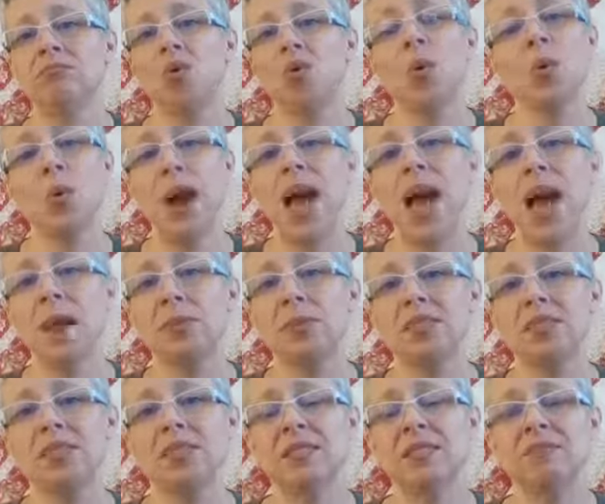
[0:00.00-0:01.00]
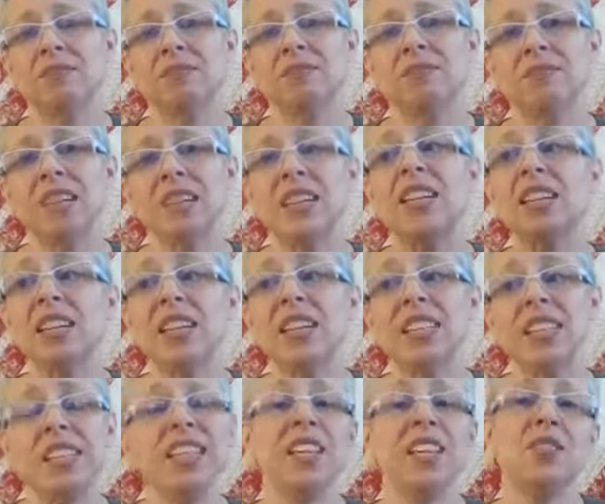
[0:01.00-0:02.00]
Or perhaps his
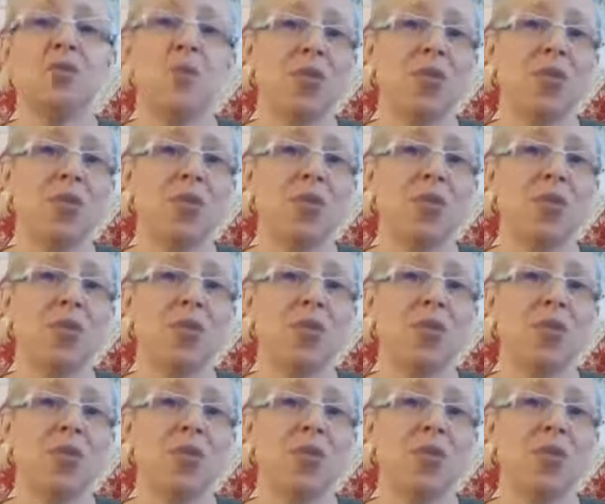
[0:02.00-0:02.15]
idea